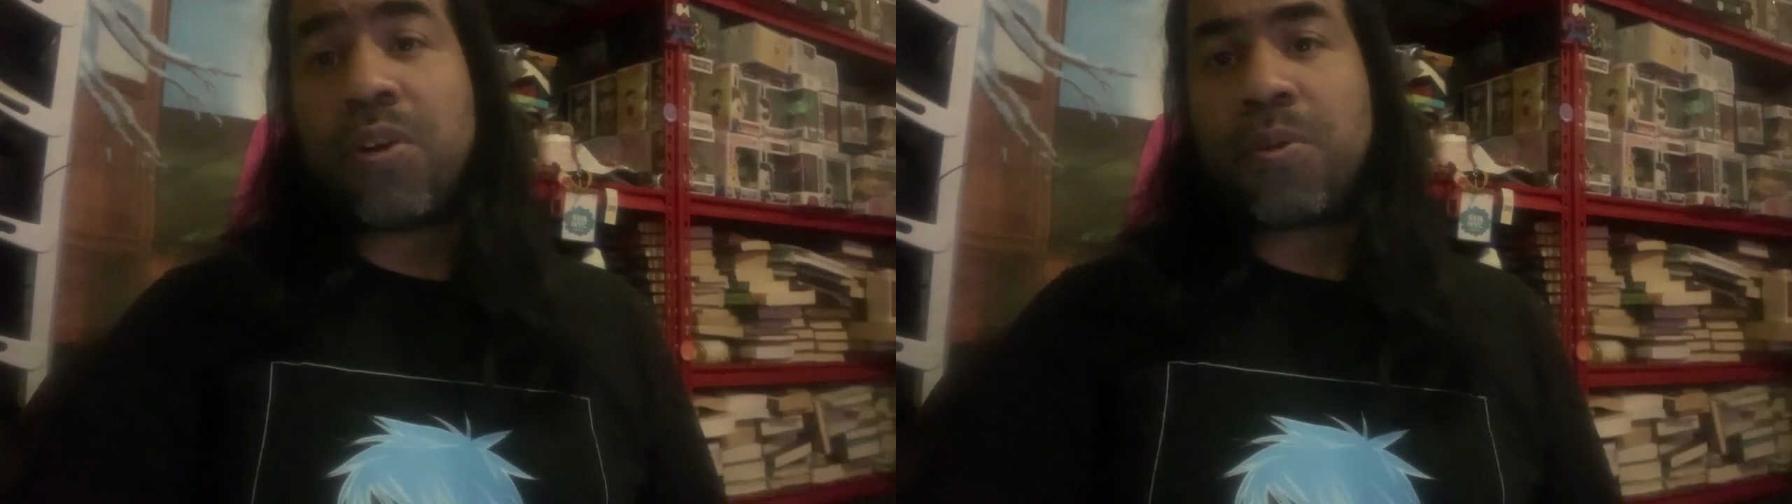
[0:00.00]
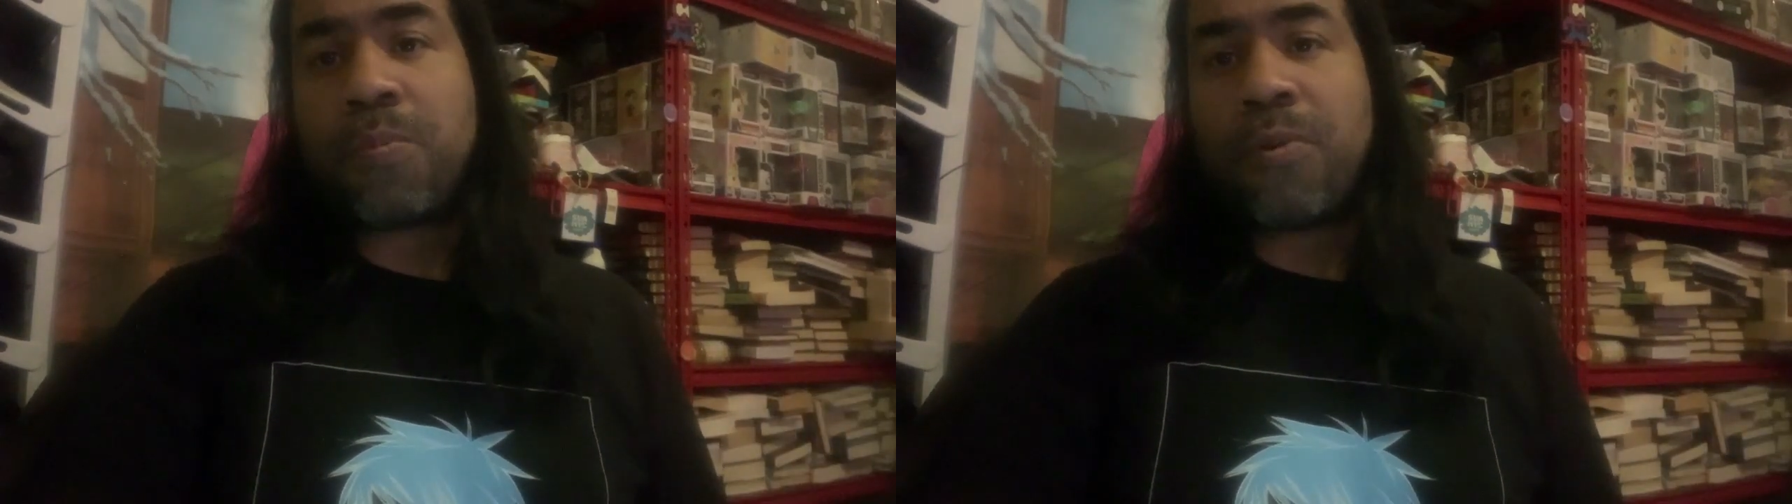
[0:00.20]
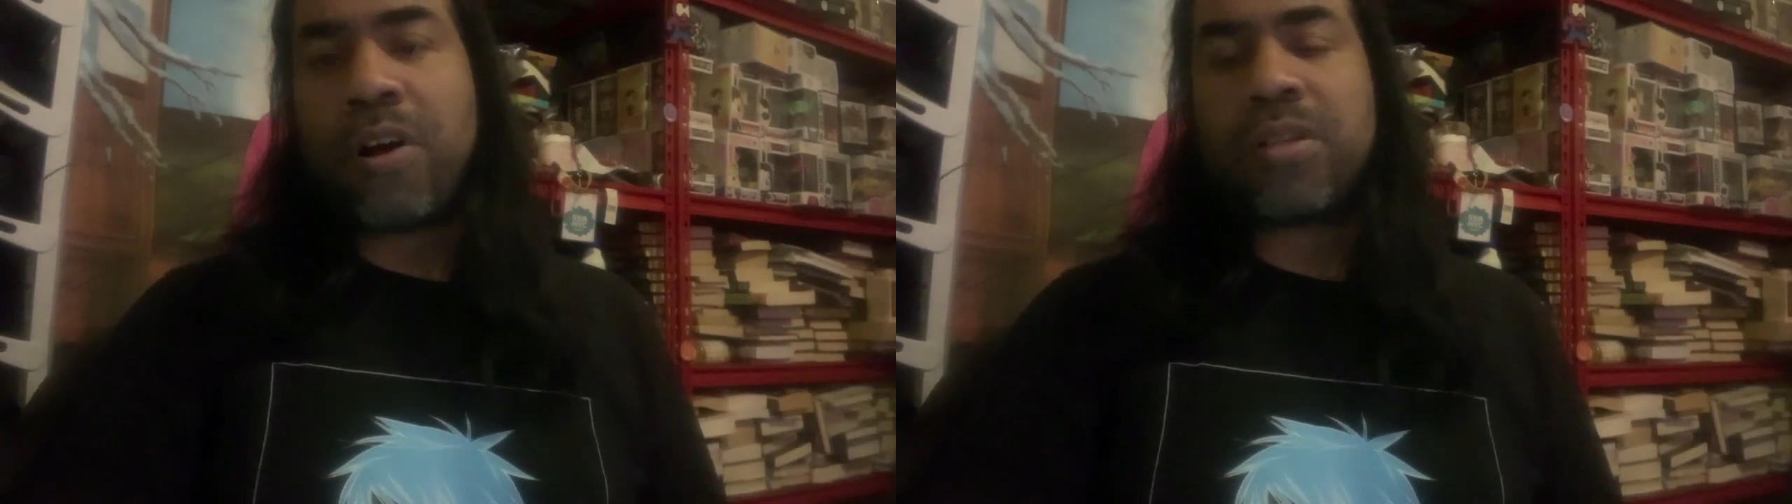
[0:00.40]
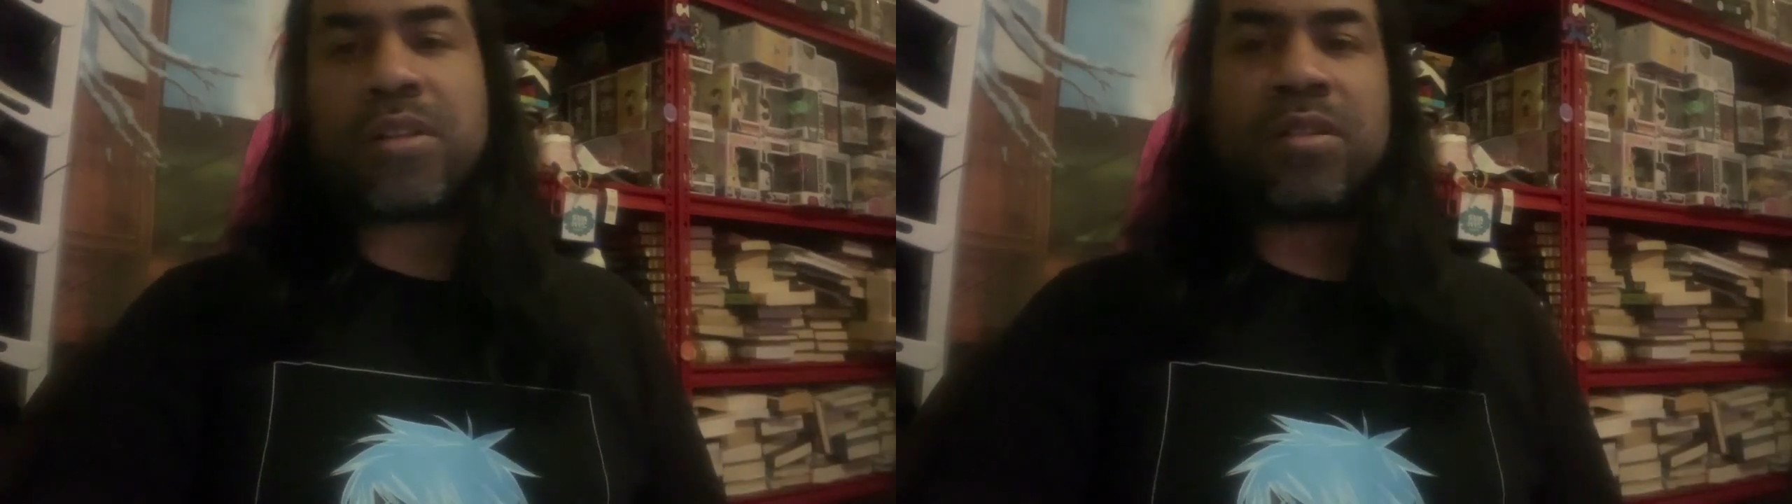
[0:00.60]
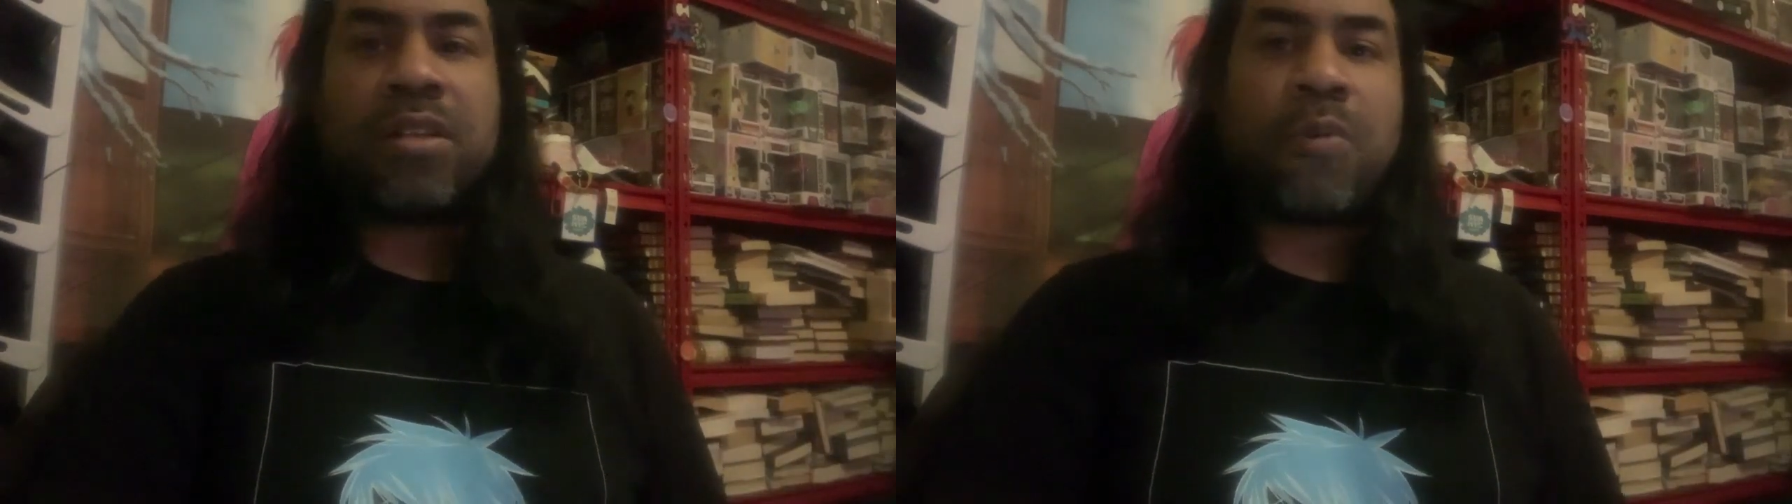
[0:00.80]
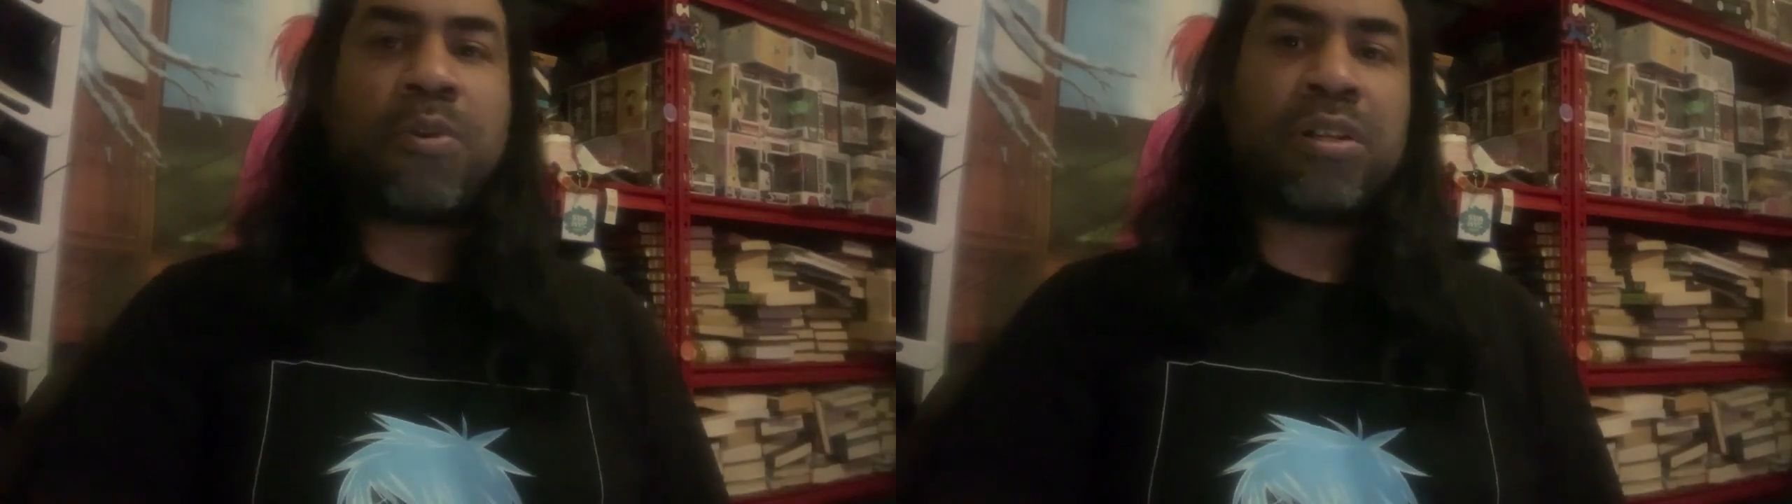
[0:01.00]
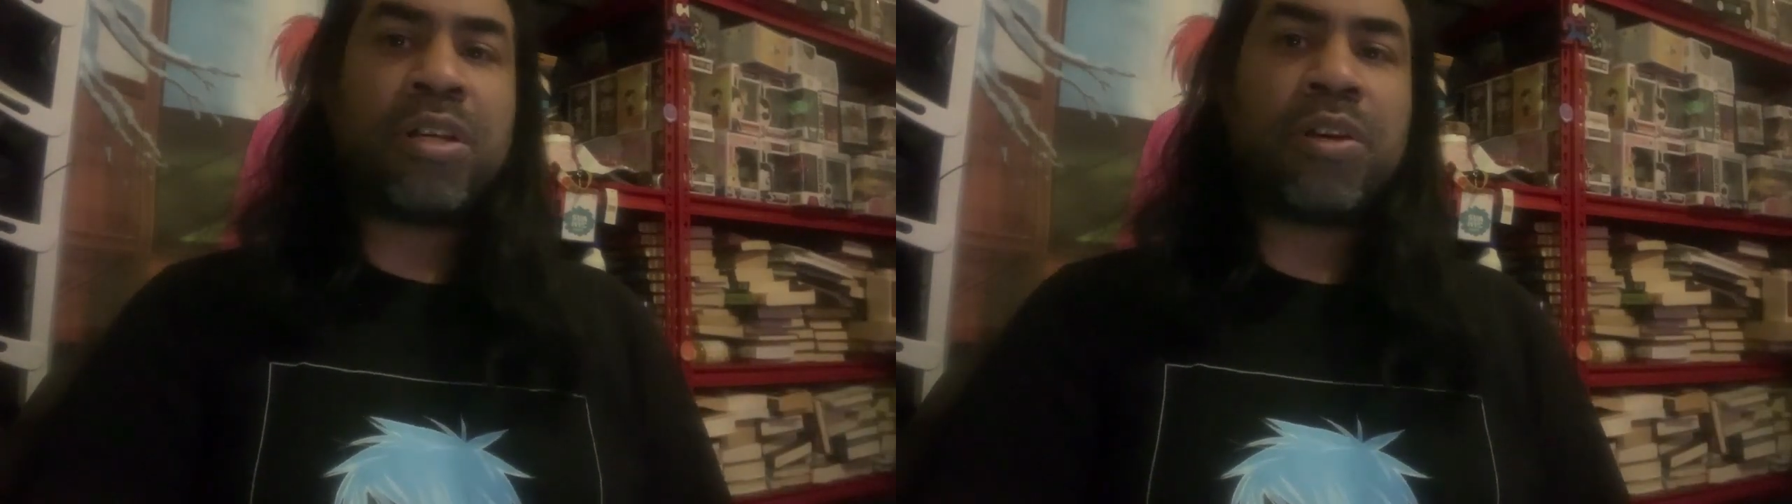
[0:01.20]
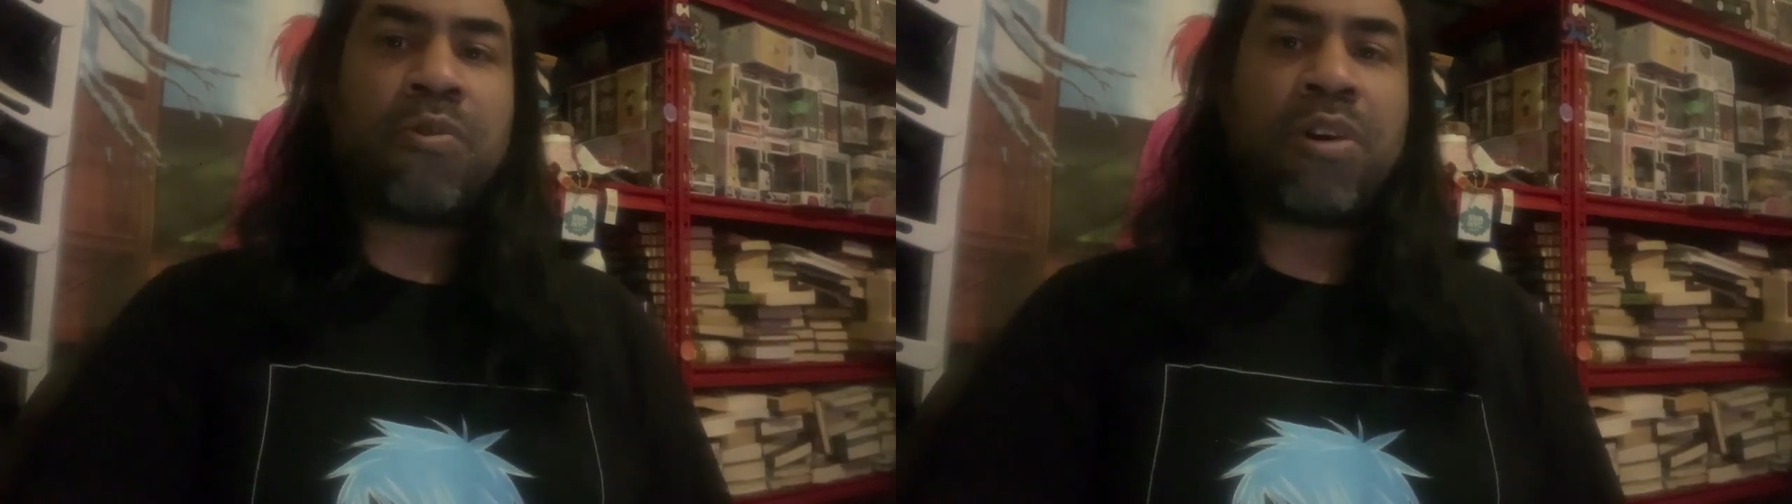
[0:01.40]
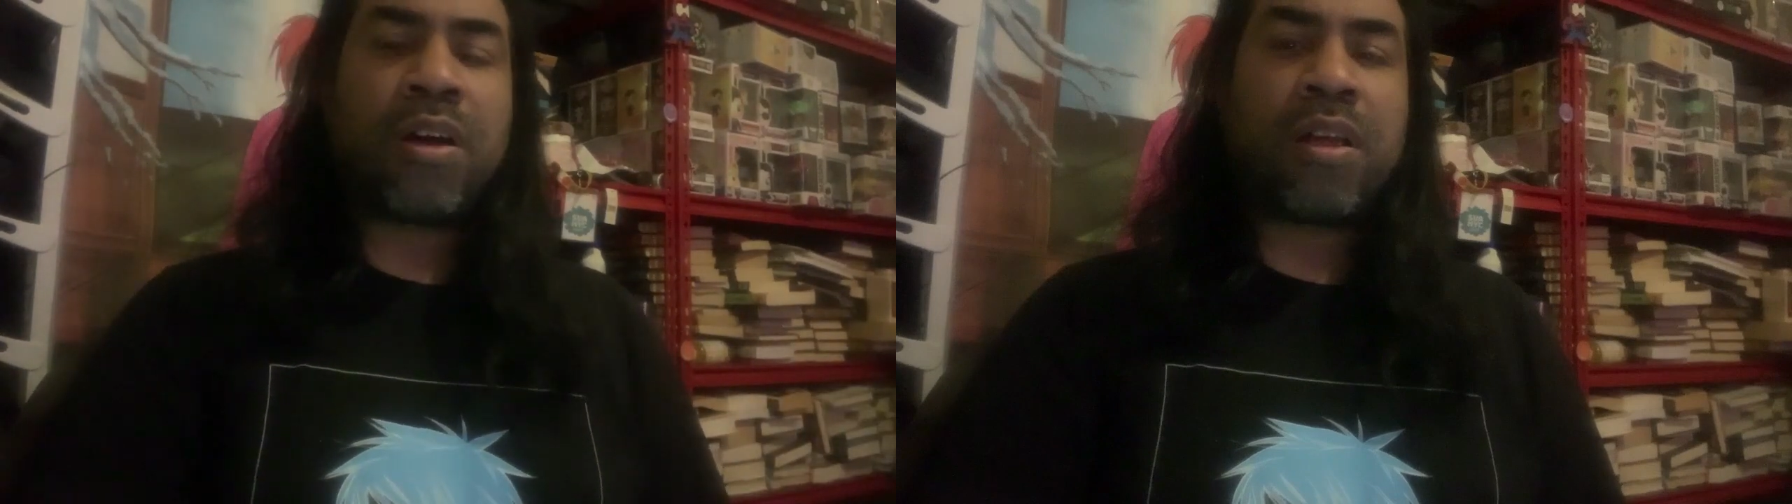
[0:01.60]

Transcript: other projects that were lingering